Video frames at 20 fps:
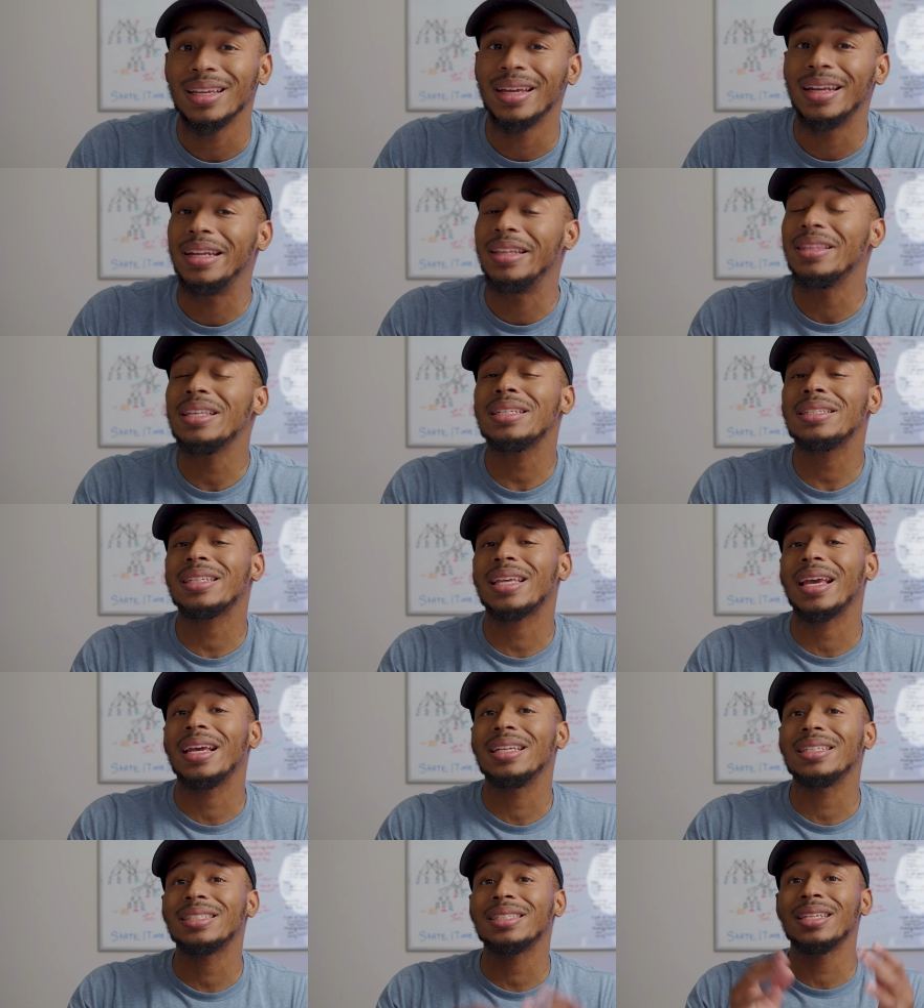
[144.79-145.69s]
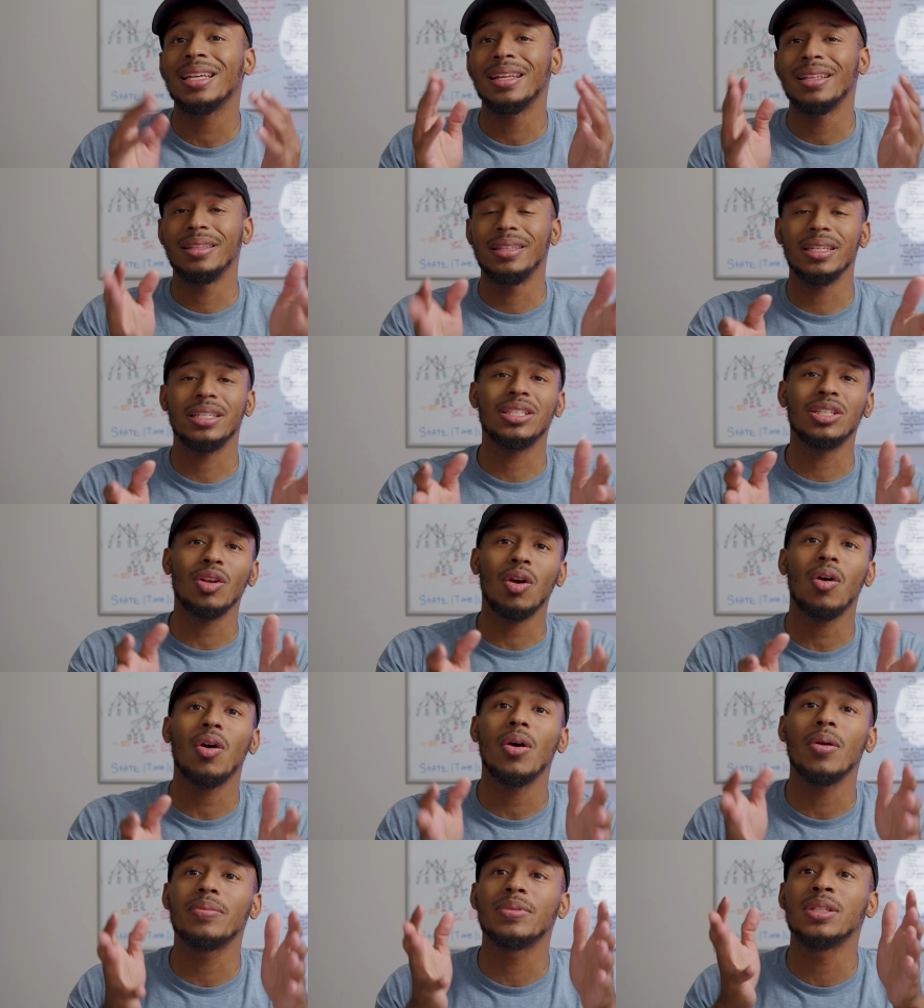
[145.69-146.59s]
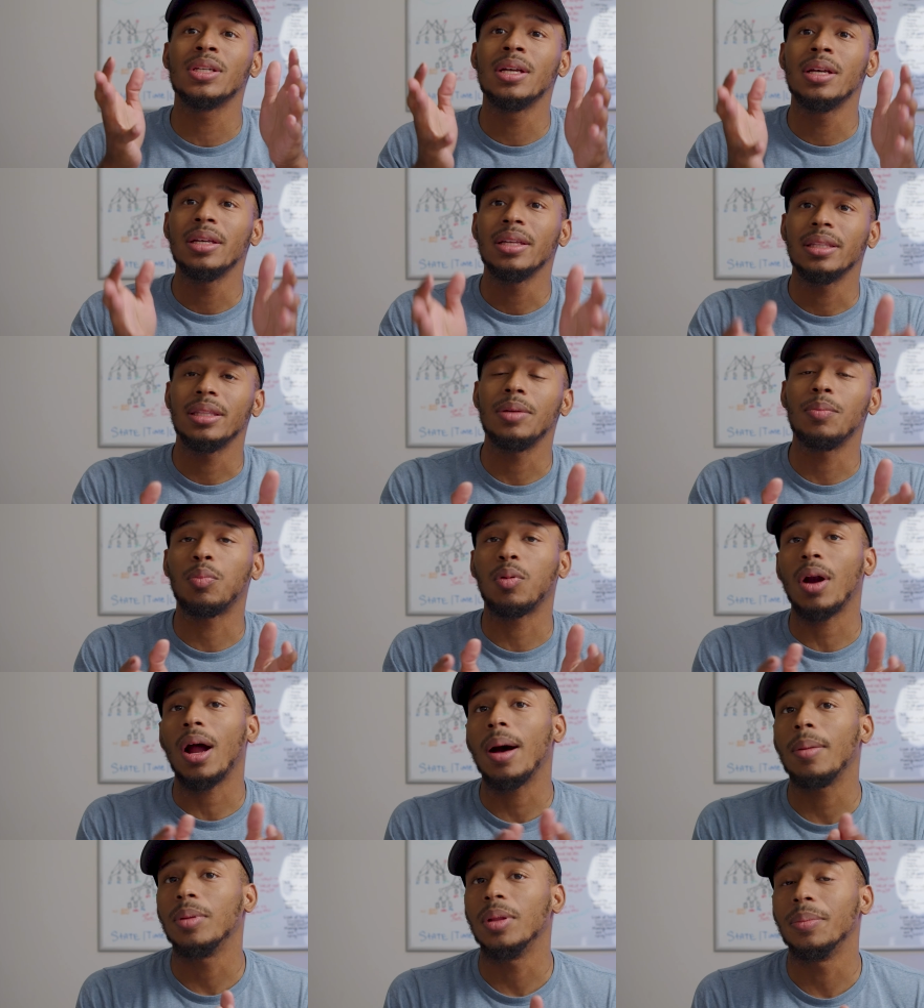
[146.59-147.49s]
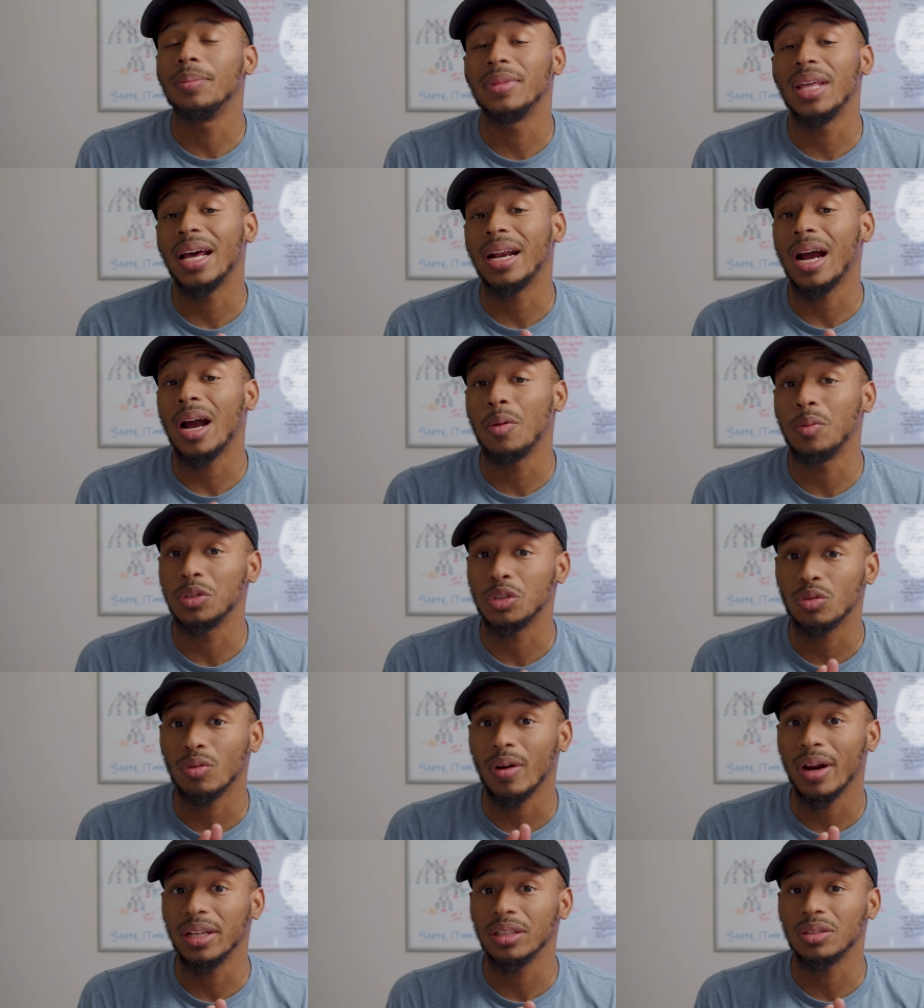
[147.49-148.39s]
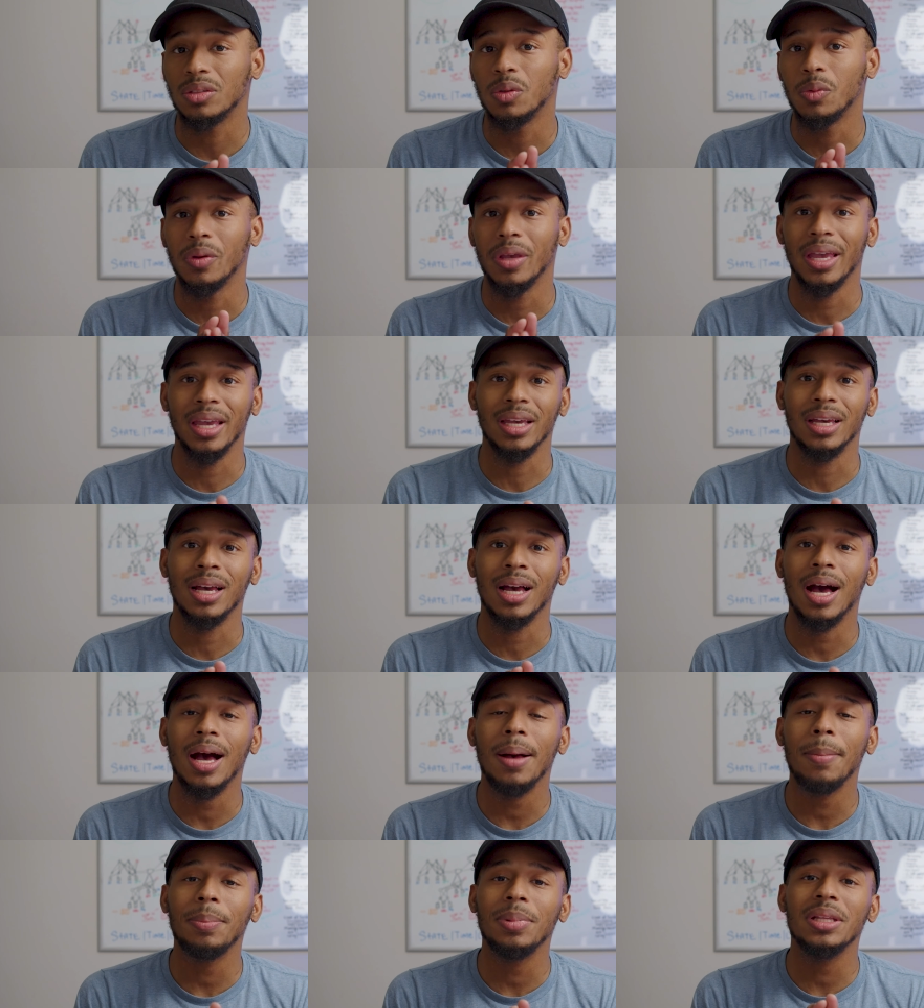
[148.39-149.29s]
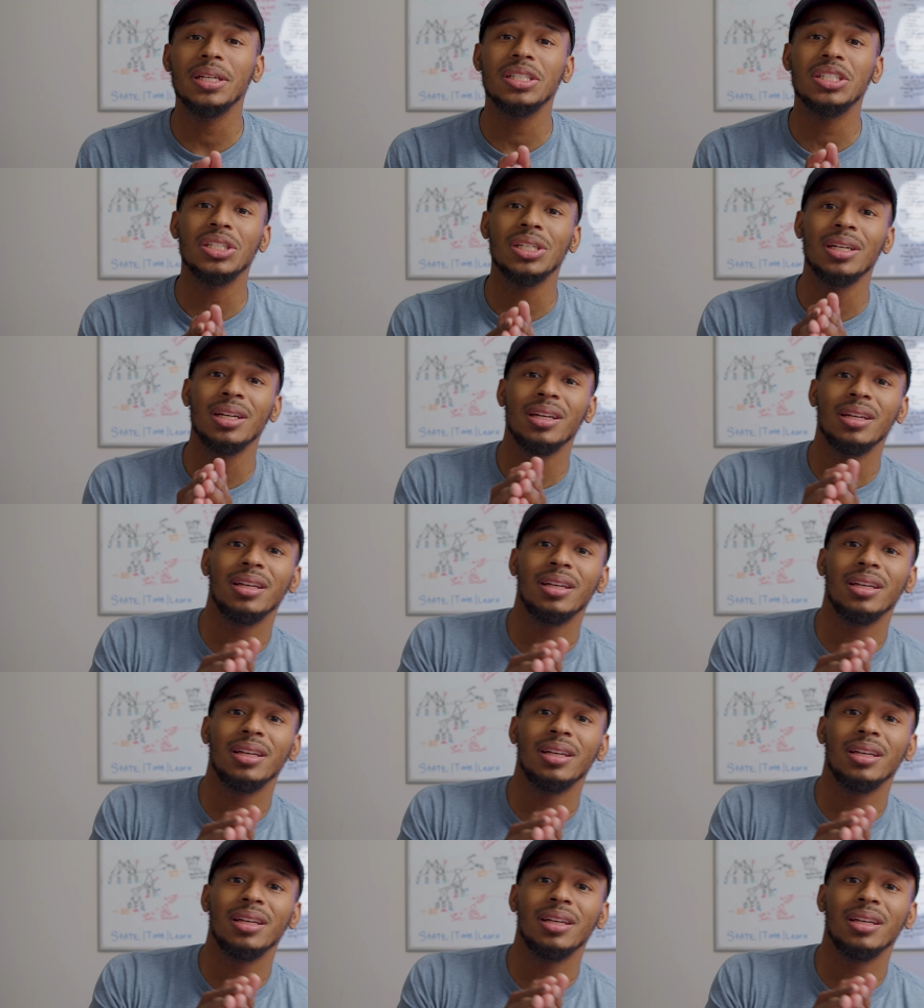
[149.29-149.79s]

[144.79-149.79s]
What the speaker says: And in this case, this solves the problem that I was trying to accomplish